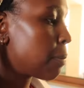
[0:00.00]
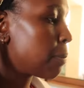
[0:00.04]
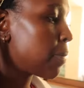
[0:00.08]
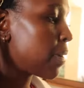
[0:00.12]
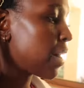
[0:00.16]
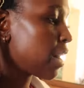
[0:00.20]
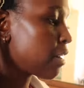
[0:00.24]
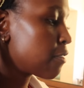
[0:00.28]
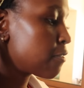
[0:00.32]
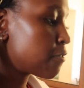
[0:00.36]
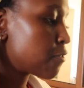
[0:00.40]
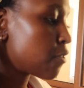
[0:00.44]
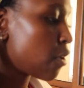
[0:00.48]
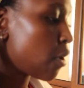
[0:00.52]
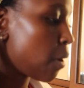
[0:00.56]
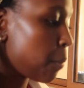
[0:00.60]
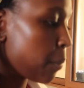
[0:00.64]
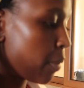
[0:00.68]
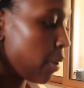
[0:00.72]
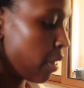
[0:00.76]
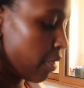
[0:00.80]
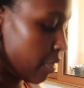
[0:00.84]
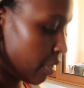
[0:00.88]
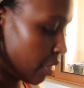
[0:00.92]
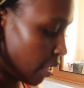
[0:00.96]
come back
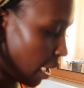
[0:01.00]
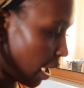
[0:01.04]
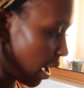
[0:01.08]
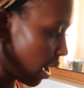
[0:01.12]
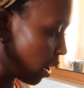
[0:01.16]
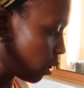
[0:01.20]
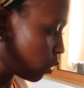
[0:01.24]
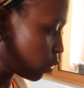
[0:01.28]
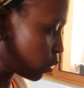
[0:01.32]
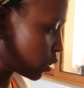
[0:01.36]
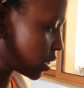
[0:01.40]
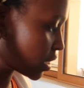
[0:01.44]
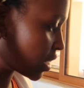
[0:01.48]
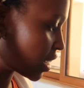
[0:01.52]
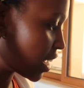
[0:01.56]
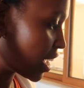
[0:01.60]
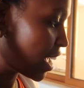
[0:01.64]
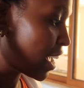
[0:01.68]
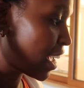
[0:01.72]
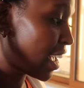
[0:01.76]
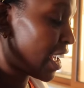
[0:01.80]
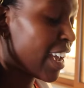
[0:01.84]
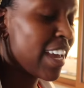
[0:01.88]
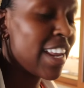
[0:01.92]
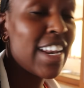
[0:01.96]
from the house
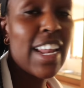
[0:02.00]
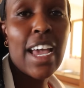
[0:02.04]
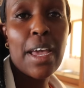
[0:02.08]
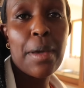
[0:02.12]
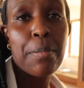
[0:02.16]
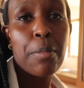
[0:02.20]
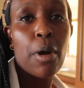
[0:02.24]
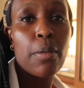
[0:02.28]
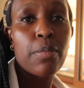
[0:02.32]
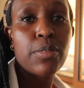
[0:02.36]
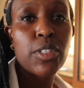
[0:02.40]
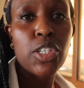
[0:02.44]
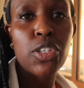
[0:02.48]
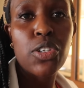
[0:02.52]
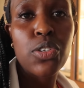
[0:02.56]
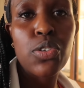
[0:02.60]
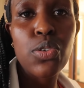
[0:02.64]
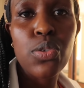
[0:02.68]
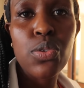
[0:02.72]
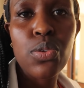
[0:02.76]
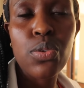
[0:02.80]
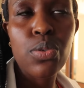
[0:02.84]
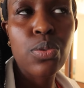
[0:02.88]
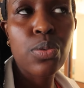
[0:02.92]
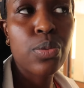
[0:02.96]
and I popped
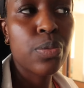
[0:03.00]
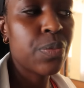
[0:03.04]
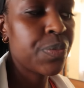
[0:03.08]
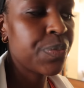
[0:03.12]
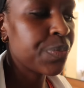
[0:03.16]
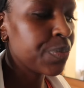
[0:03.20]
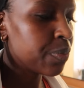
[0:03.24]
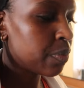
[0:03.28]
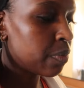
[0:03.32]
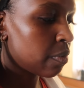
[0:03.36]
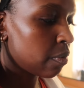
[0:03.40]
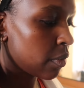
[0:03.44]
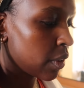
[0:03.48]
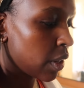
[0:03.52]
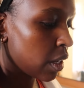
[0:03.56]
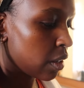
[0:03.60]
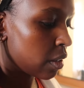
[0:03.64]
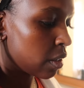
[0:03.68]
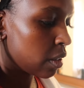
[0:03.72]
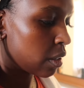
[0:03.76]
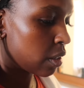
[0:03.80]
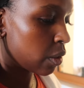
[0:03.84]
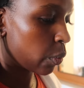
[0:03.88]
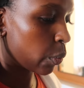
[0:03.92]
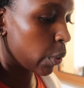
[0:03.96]
into
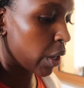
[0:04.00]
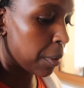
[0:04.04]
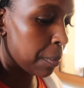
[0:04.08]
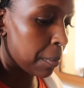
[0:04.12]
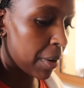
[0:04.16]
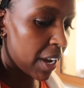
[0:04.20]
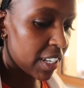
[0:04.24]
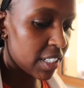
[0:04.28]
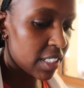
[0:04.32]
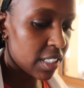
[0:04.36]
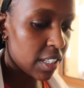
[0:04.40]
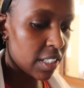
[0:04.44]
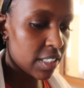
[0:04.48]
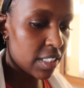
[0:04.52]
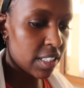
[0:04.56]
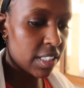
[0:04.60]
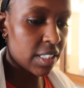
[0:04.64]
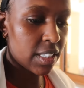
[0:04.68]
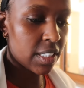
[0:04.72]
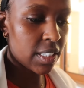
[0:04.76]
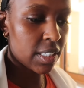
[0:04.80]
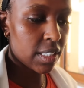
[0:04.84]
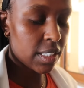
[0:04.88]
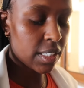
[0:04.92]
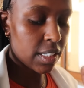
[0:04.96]
Quick Mart because
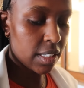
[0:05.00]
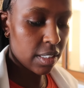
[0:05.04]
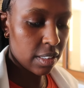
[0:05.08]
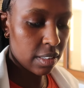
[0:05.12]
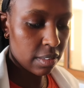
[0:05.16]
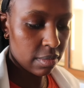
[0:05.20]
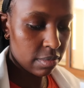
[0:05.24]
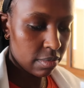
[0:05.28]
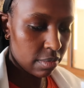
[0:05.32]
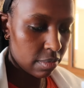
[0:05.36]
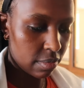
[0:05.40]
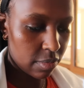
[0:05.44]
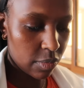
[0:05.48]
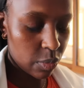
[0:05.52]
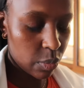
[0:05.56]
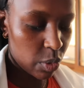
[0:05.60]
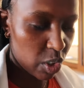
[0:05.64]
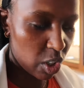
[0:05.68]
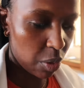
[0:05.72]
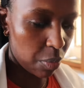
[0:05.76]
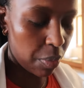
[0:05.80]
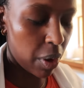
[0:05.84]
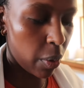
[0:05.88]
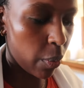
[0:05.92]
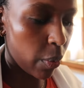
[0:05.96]
it
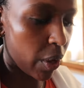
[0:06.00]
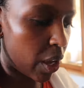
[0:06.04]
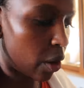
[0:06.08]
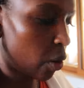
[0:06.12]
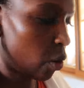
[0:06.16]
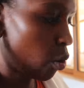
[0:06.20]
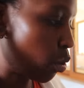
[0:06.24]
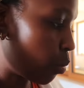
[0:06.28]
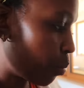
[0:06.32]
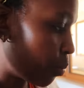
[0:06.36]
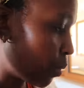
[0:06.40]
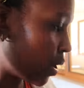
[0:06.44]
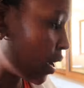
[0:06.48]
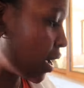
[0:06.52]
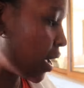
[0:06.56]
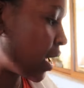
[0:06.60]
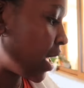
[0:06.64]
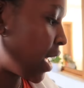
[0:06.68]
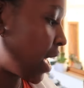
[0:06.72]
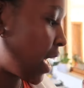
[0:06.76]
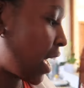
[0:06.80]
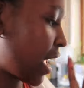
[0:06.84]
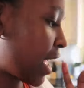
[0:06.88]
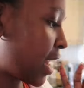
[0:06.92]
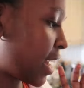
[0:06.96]
was on my way home.
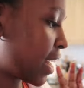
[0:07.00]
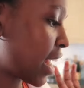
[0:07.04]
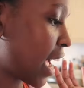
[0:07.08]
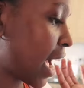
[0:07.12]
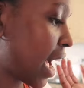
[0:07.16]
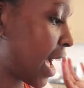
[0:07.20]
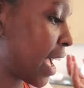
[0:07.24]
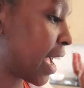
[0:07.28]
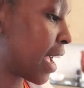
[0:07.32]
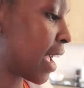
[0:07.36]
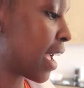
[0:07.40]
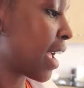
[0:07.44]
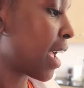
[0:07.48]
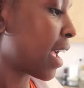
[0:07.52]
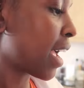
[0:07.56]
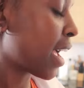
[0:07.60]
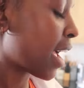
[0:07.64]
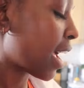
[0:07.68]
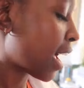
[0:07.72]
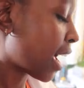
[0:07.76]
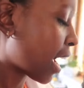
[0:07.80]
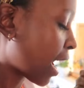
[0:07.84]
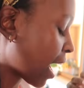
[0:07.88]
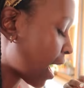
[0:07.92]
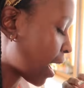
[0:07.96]
And I
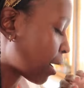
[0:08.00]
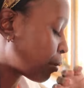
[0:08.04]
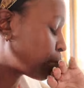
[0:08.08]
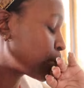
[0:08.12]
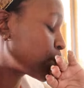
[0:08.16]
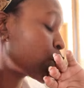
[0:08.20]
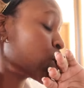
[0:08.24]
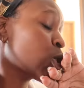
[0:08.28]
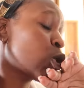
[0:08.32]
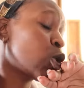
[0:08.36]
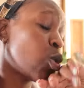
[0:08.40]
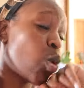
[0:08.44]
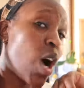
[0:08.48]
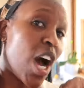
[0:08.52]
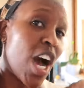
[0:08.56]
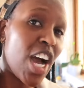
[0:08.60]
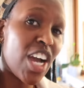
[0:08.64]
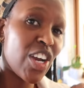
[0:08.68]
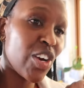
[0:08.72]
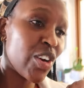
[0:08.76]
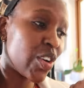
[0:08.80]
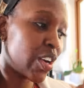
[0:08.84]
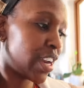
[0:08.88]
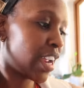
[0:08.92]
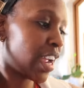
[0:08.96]
am so
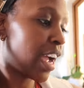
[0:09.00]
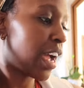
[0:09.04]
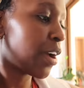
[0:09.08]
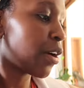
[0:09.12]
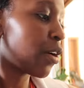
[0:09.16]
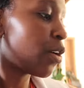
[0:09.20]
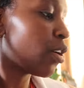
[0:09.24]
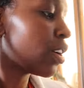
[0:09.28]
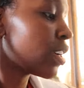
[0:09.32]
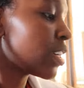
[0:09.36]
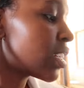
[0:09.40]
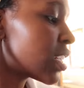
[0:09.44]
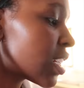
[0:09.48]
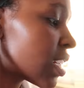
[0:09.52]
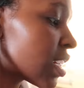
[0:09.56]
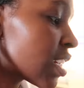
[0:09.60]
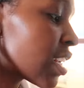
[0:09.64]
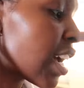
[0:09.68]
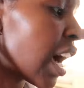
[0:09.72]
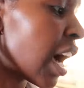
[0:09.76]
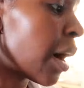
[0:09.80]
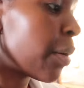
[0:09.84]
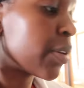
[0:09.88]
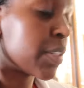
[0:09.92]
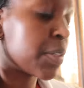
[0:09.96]
hungry. I
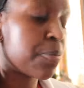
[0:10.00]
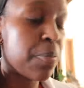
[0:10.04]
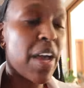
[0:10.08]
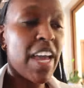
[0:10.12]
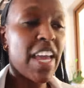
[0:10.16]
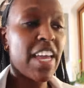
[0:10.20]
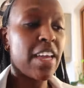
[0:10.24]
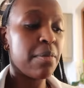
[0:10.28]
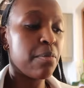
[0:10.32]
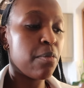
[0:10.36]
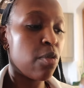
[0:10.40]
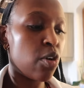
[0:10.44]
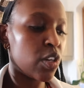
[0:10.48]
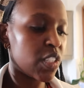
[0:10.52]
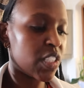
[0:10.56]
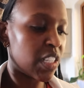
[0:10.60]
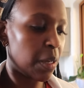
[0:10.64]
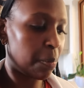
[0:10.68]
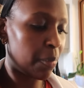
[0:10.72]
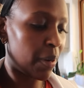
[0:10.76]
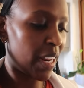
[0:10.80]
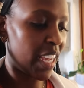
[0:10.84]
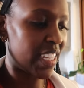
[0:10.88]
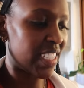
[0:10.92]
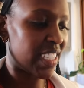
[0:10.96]
was buying more
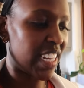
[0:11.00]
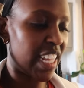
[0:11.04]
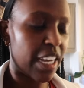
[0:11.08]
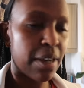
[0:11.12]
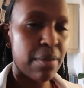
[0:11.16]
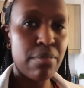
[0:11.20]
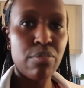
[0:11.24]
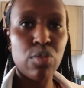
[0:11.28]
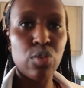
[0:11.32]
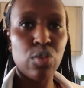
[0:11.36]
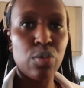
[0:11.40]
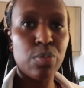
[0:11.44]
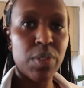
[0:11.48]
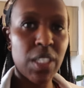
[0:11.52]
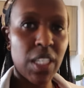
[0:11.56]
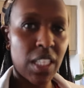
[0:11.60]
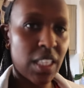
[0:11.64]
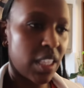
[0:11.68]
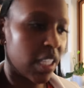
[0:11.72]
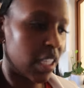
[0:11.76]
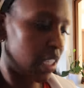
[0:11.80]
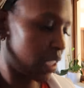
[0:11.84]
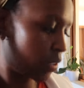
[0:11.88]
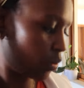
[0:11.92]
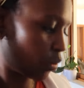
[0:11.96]
supplies like brooms
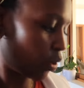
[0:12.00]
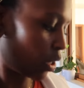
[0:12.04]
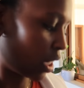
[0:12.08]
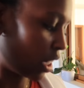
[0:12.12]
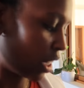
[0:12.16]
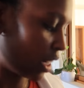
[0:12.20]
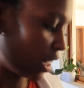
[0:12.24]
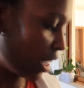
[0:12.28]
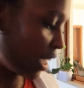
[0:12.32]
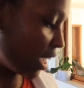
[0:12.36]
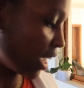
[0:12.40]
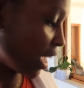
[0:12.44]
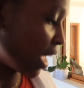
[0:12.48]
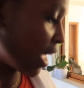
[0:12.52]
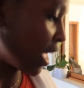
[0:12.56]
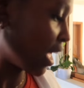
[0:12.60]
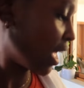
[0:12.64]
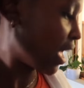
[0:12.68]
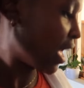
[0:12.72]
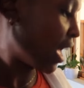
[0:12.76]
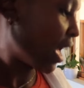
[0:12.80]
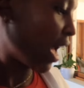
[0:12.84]
and things for cleaning.